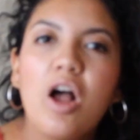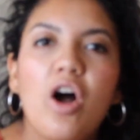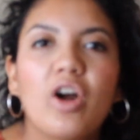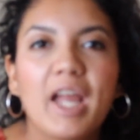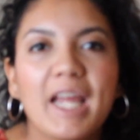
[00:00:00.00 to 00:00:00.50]

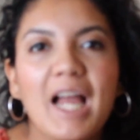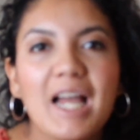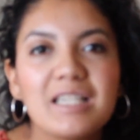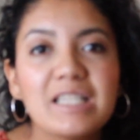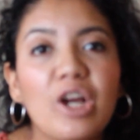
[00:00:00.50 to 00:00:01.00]
Okay
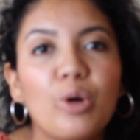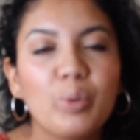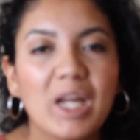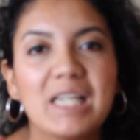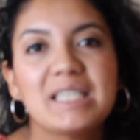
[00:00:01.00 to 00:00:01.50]
guys, I hope
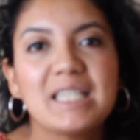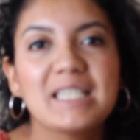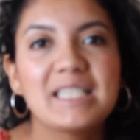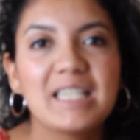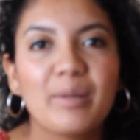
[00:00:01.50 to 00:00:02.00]
you guys
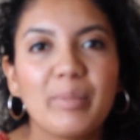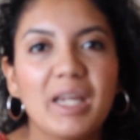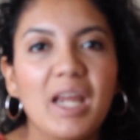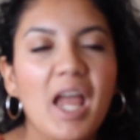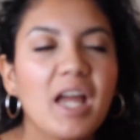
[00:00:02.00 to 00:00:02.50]
can see
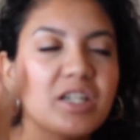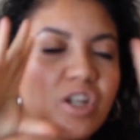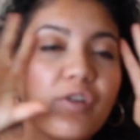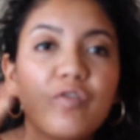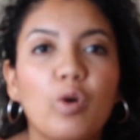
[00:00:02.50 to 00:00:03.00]
me and
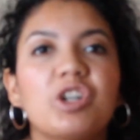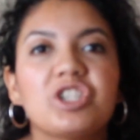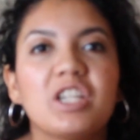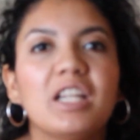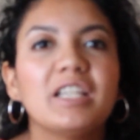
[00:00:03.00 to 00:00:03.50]

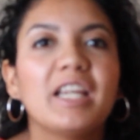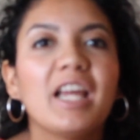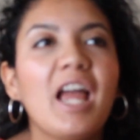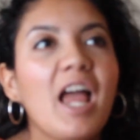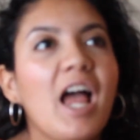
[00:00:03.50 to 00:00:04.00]
unfortunately
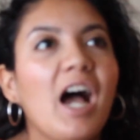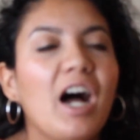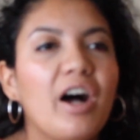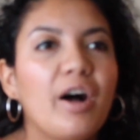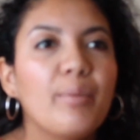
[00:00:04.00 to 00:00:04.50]

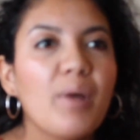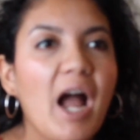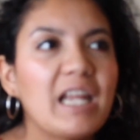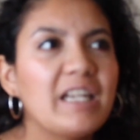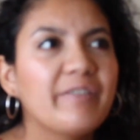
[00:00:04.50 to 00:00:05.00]
um,
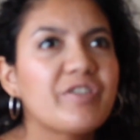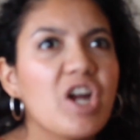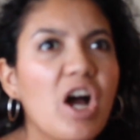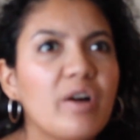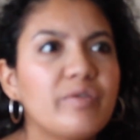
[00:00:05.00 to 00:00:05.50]
I left
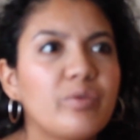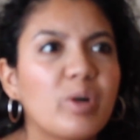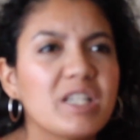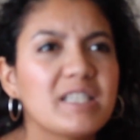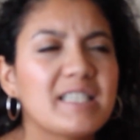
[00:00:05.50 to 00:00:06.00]
off
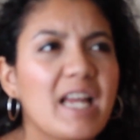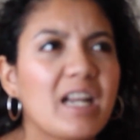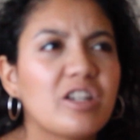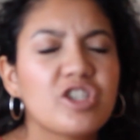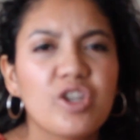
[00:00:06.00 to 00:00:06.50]
where it
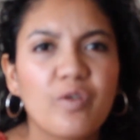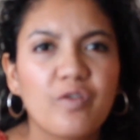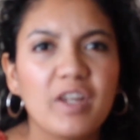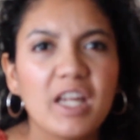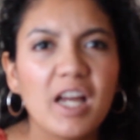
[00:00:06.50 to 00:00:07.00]
said
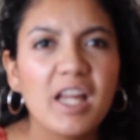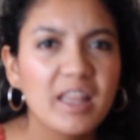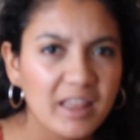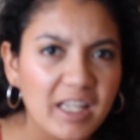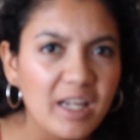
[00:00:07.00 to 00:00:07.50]
Sophia
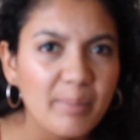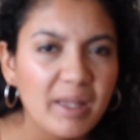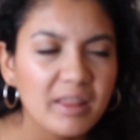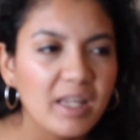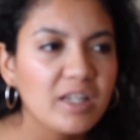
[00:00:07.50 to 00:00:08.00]
and Liam
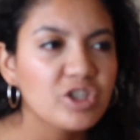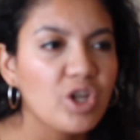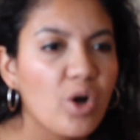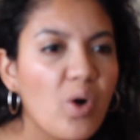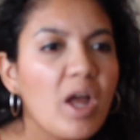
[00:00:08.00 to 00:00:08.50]
I think
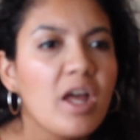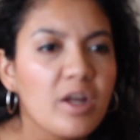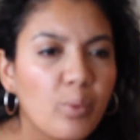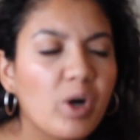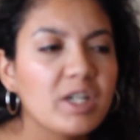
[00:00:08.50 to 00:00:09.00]
so
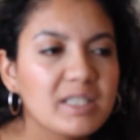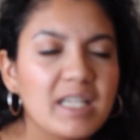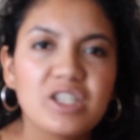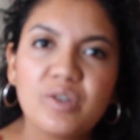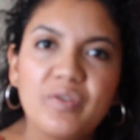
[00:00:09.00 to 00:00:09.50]
where it
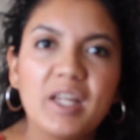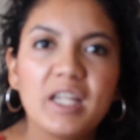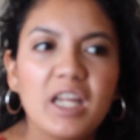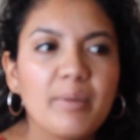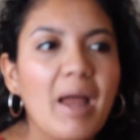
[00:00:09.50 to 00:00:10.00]
said Sophia
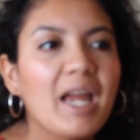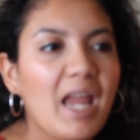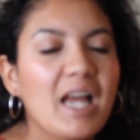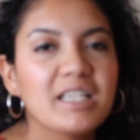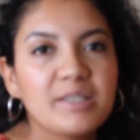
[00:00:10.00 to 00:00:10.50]
and Liam I
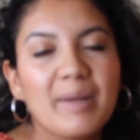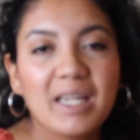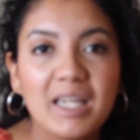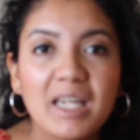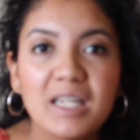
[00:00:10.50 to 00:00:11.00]
asked
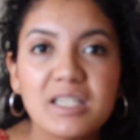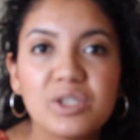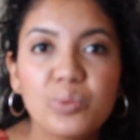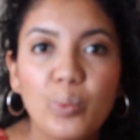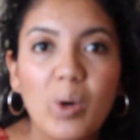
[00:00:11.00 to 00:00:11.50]
my
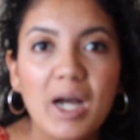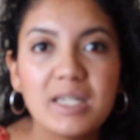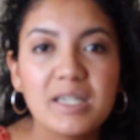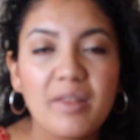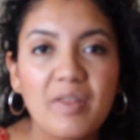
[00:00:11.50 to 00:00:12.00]
kids
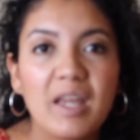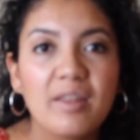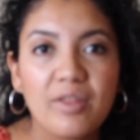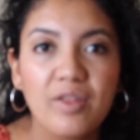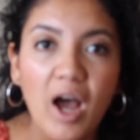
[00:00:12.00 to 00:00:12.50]
what
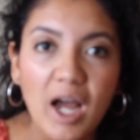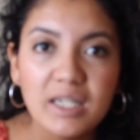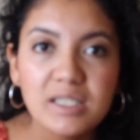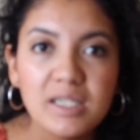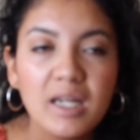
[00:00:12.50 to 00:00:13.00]
they
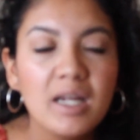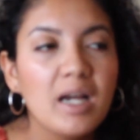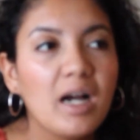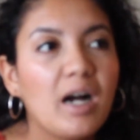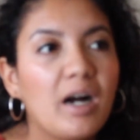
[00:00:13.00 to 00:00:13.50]
thought
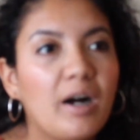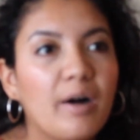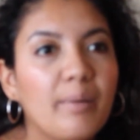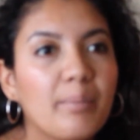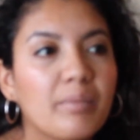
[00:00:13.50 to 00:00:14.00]

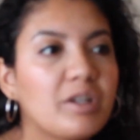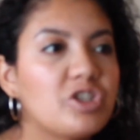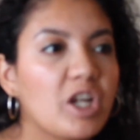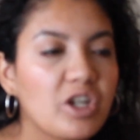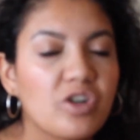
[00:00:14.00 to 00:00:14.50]
um, the
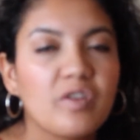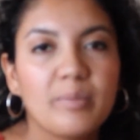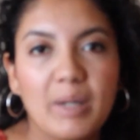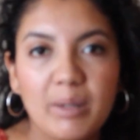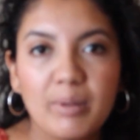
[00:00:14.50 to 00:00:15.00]
gender of the
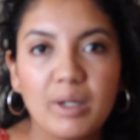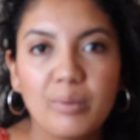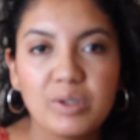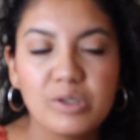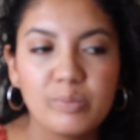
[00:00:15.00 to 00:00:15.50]

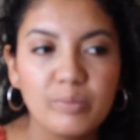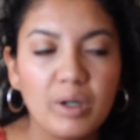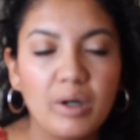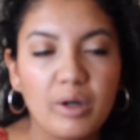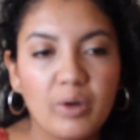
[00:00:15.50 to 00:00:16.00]
baby was
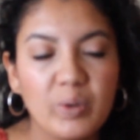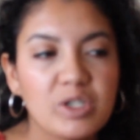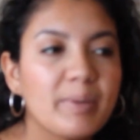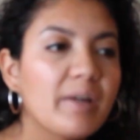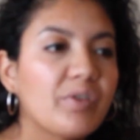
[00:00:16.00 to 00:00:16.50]
uh, going
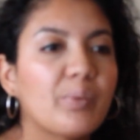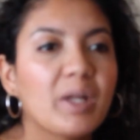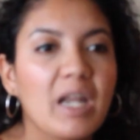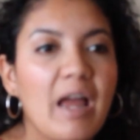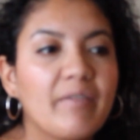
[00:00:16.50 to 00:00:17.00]
to be if they were
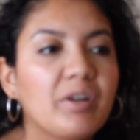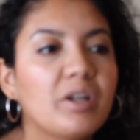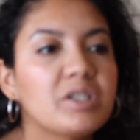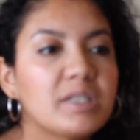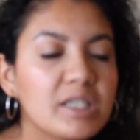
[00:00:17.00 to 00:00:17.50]
going to have
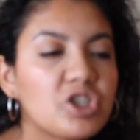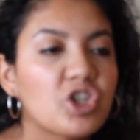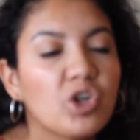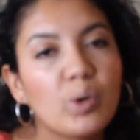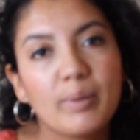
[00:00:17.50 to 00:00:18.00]
a
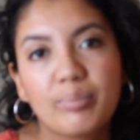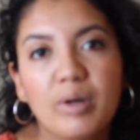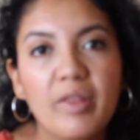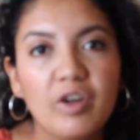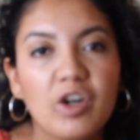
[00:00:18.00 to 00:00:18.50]
sister or a
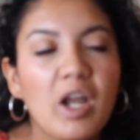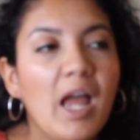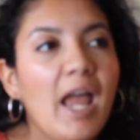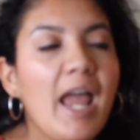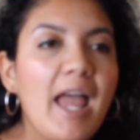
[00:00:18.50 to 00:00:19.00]
brother
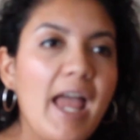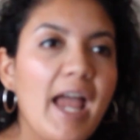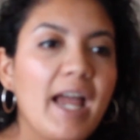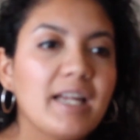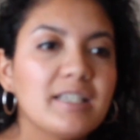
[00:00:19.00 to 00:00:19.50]

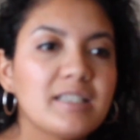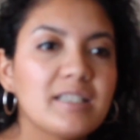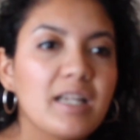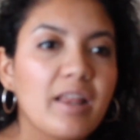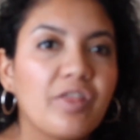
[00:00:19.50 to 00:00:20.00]

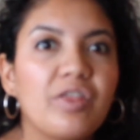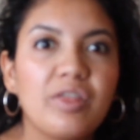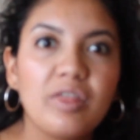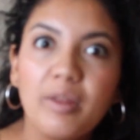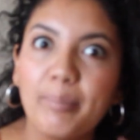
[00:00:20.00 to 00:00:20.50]
and
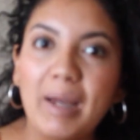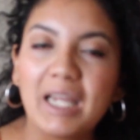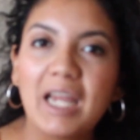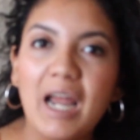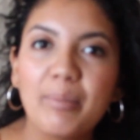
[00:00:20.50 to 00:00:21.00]
my
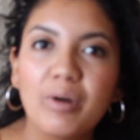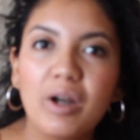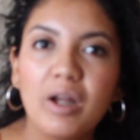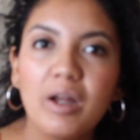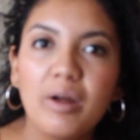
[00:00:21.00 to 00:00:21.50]
camera
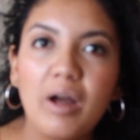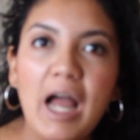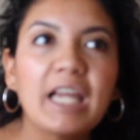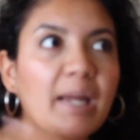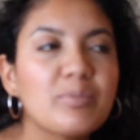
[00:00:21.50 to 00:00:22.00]

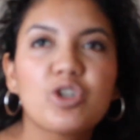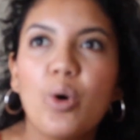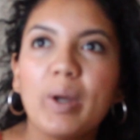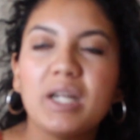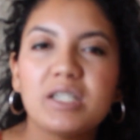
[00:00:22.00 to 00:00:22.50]
I kept
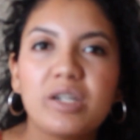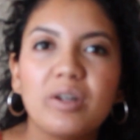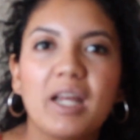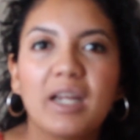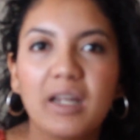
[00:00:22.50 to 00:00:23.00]
going
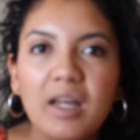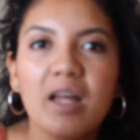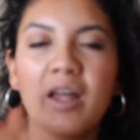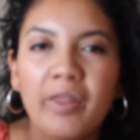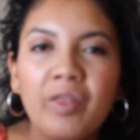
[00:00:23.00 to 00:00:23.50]
until like
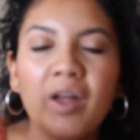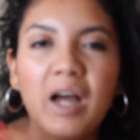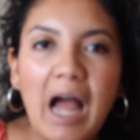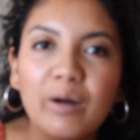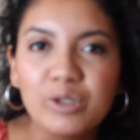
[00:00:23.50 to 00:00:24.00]
the
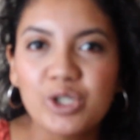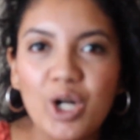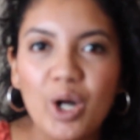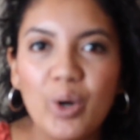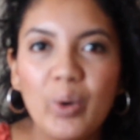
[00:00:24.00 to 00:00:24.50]

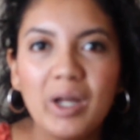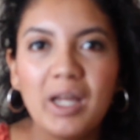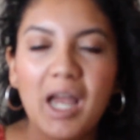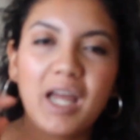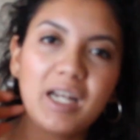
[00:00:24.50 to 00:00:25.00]
outro
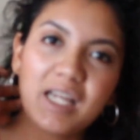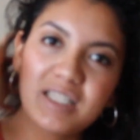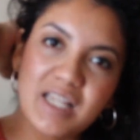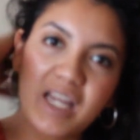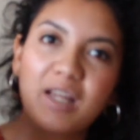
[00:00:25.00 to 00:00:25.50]
and like
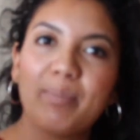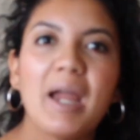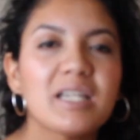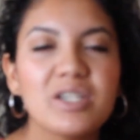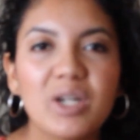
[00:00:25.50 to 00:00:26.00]
saying
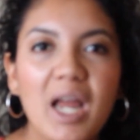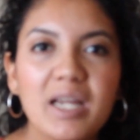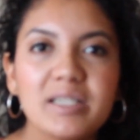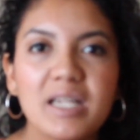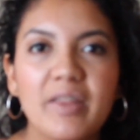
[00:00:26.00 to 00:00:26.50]
goodbye to you
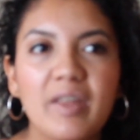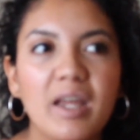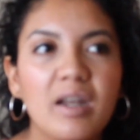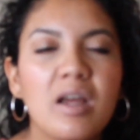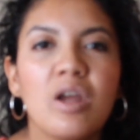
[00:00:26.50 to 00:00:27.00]
guys and
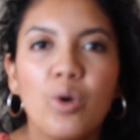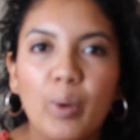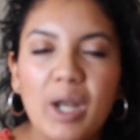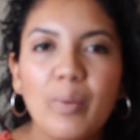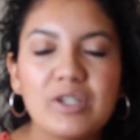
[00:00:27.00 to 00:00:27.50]
then
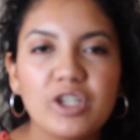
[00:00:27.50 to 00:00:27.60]
when I went